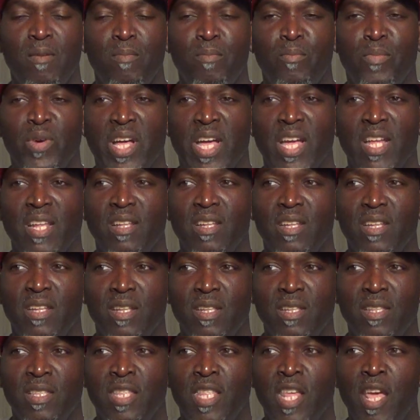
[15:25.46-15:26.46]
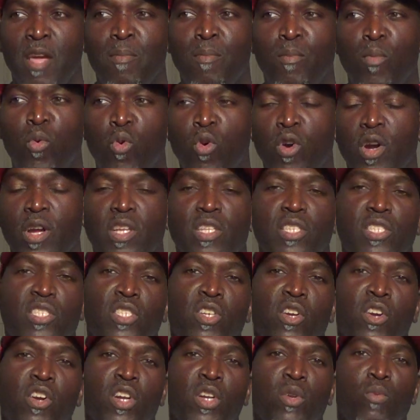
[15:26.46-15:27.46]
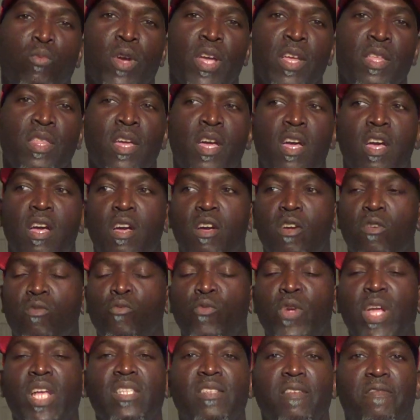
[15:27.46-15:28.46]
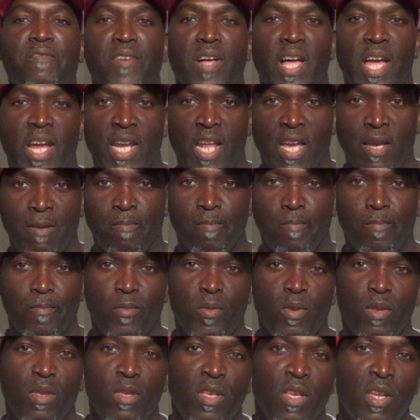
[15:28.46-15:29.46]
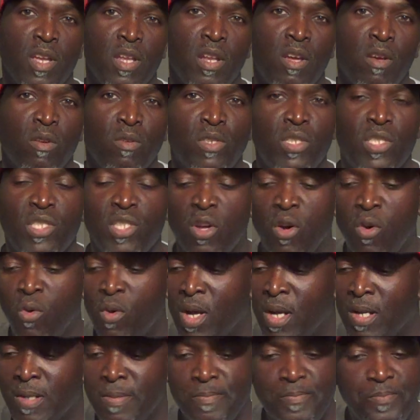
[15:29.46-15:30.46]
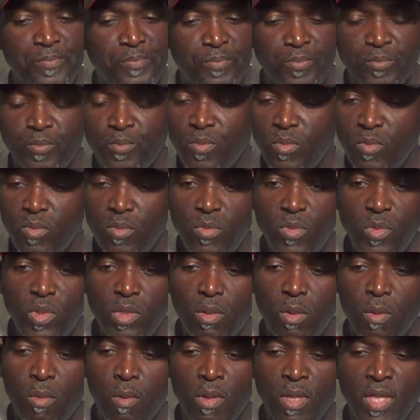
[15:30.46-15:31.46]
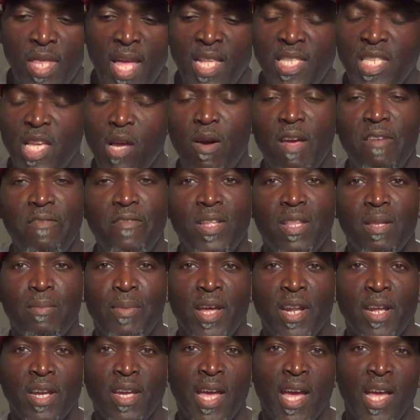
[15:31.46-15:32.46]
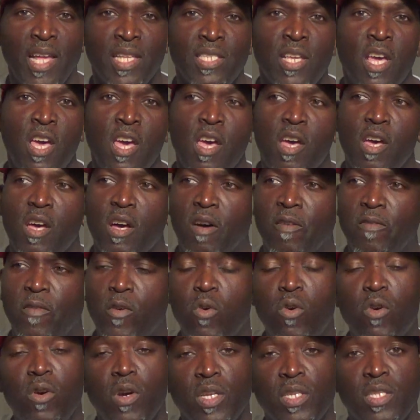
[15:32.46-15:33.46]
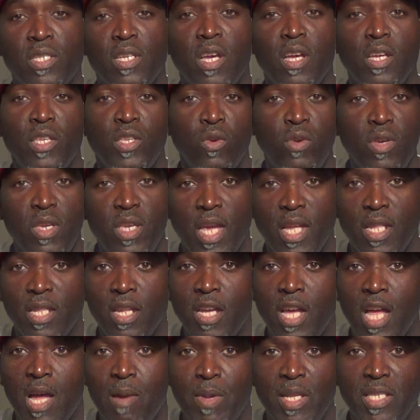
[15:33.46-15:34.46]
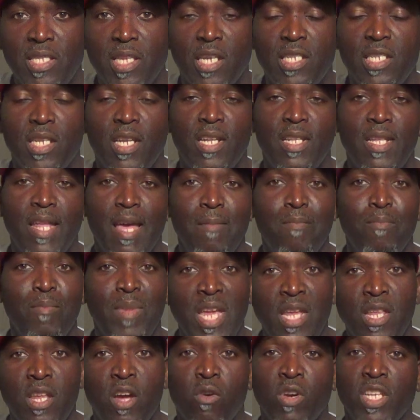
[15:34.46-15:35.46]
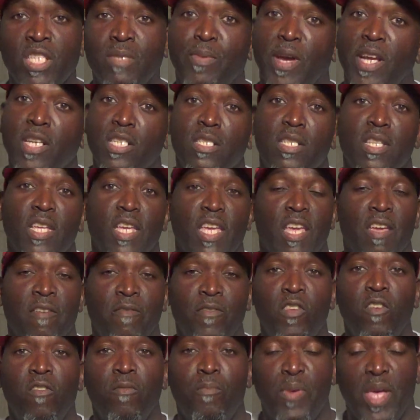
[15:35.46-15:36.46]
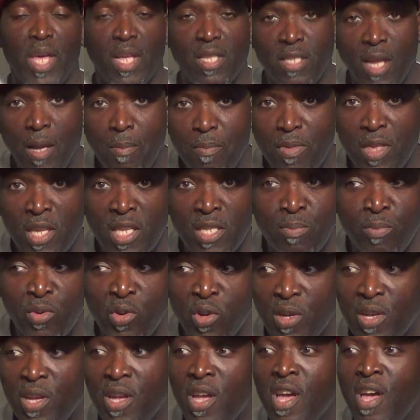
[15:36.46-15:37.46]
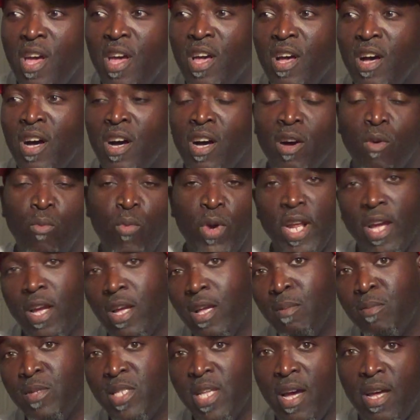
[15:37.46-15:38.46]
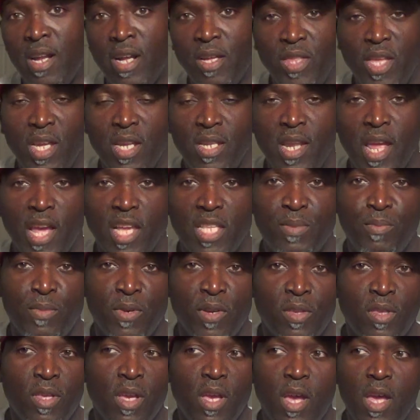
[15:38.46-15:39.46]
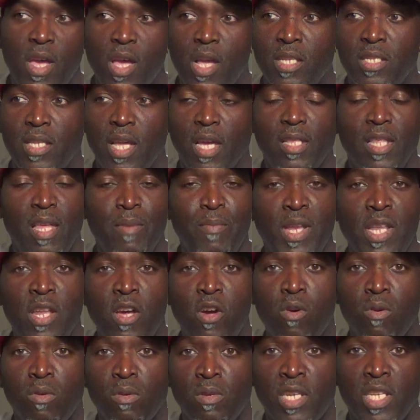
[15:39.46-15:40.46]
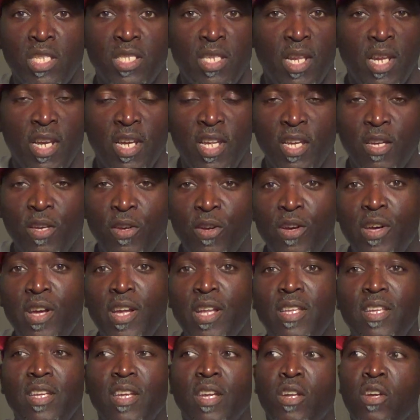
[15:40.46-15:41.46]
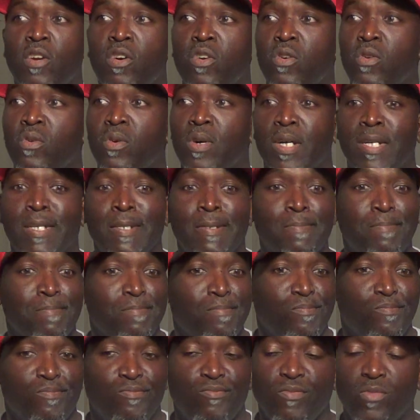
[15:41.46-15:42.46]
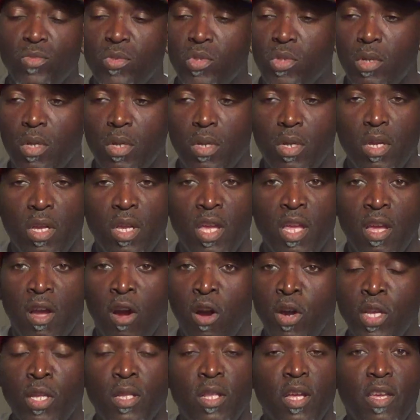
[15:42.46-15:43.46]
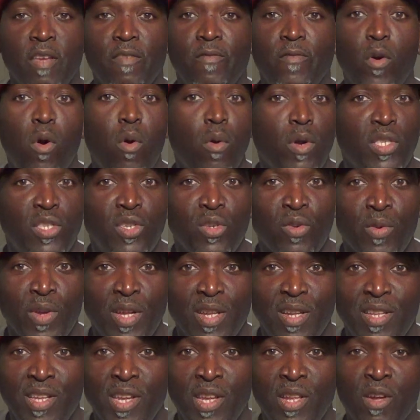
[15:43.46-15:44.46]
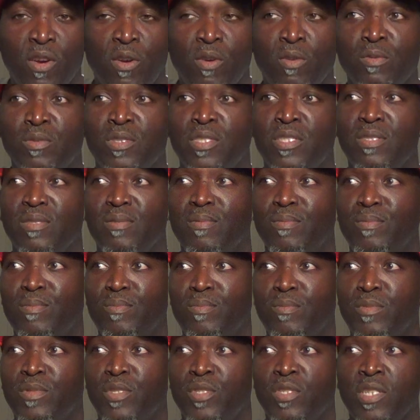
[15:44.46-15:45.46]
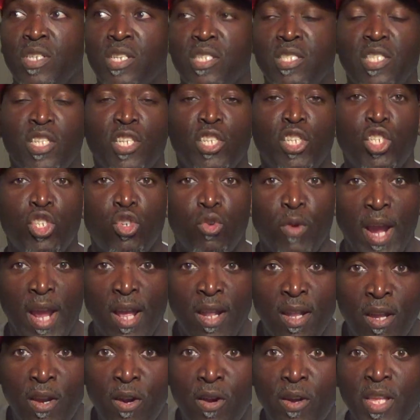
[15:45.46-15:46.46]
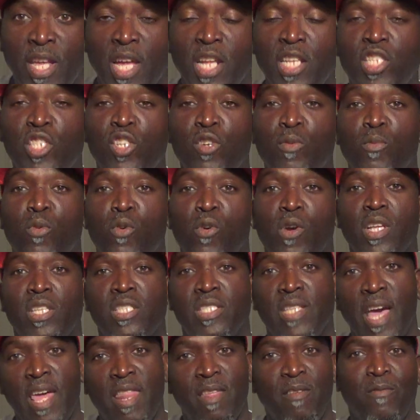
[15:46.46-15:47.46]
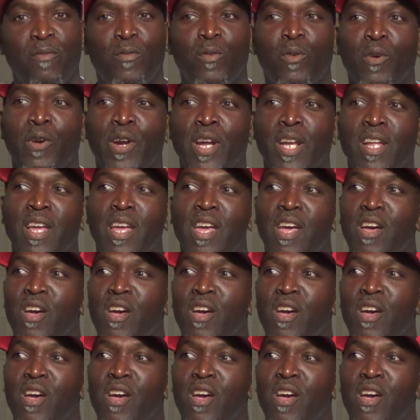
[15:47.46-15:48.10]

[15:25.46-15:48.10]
But they're more concerned with redefining, you know? So that's how I feel about it, guys. Of course, you can get in the comment section and let me know, especially if you've picked up this book when it comes out, I think next month. It's like, let me know. Is it any good? You know, are you looking forward to it? You know, does the trailer get you more excited for it?